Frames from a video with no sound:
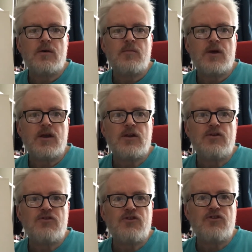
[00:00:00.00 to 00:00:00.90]

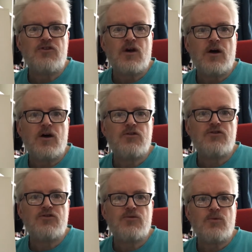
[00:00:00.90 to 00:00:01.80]
and she
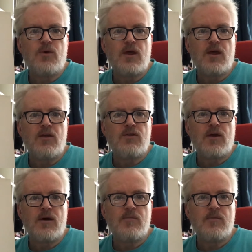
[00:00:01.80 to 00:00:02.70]
starts with
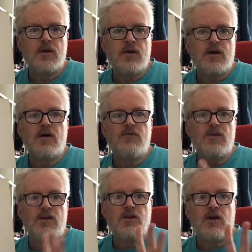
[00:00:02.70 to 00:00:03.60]
a
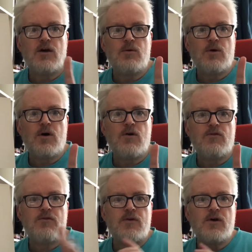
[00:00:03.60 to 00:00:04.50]
video
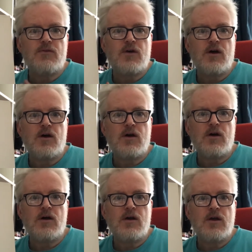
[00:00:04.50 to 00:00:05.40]
of
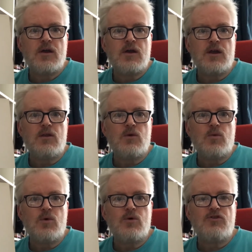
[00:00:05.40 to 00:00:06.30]
her in the
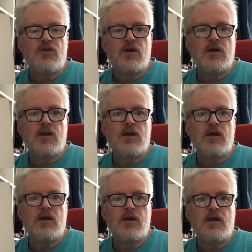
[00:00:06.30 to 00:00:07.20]
water in
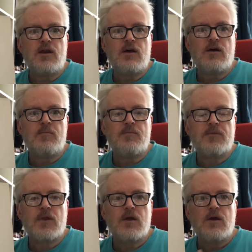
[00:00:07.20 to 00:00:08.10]
a
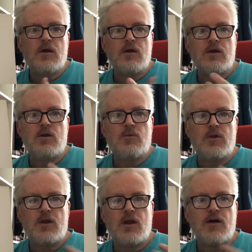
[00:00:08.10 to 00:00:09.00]

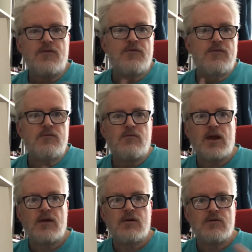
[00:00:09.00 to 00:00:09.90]
with a life
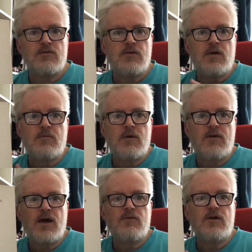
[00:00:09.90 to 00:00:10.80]
ring
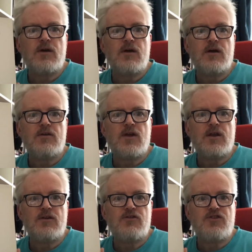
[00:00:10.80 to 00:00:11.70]
around her,
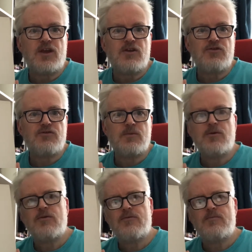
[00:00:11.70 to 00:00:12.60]
and sings
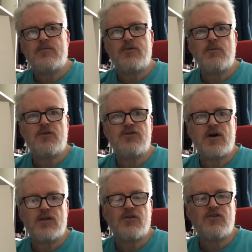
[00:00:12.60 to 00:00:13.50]
from the
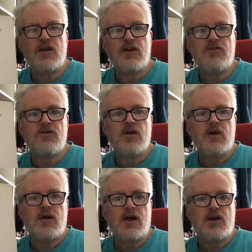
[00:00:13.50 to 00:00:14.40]
side of the stage
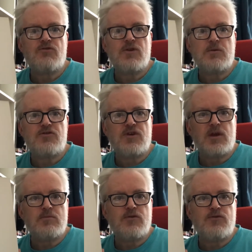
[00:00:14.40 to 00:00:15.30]
and Dream a
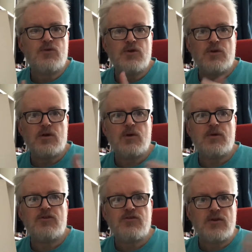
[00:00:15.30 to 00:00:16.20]
Sheet before you go
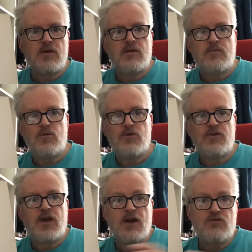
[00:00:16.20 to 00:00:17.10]
into the more
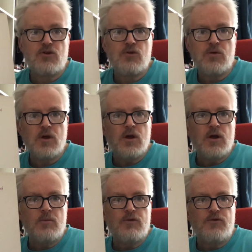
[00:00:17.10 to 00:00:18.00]
theatrical
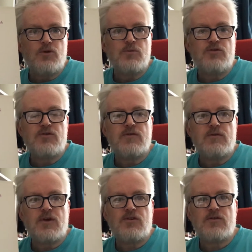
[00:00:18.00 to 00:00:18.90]
performance of
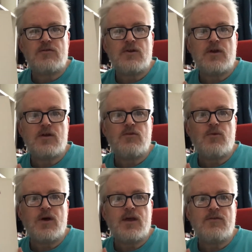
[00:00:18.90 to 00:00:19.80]
the rest of the Ninth
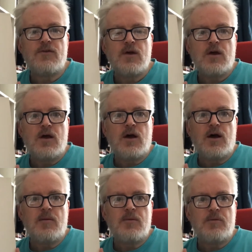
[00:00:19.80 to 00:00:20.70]
Wave.
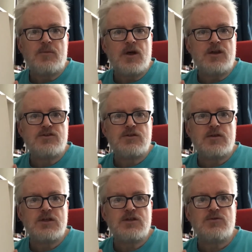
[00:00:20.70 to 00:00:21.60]
But
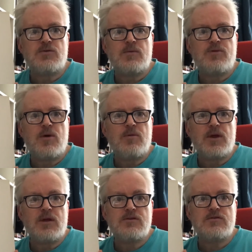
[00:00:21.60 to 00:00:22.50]
this is
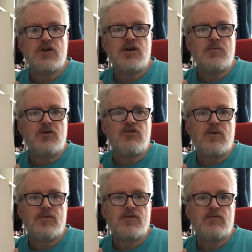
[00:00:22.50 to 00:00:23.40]
certainly my
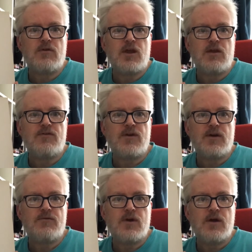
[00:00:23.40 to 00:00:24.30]
top three
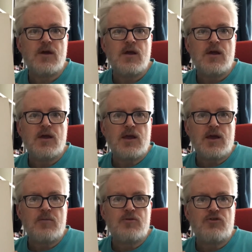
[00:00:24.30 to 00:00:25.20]
favourite
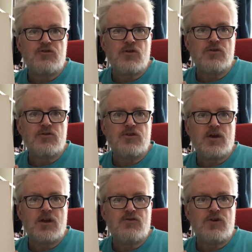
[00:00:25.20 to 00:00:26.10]
Kate Bush songs.
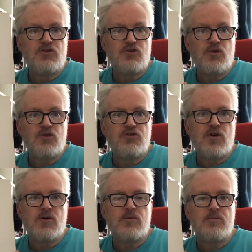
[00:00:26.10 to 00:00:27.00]
It's a very short
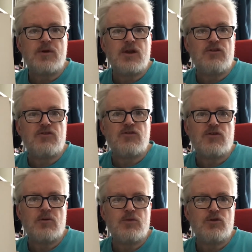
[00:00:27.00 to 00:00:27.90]
song, but it's just
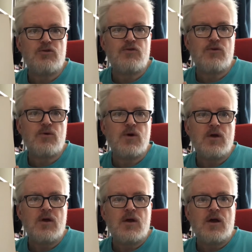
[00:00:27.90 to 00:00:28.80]
so beautiful,
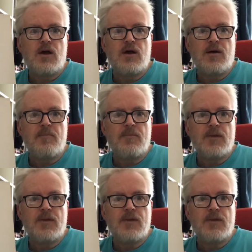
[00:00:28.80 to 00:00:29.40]
and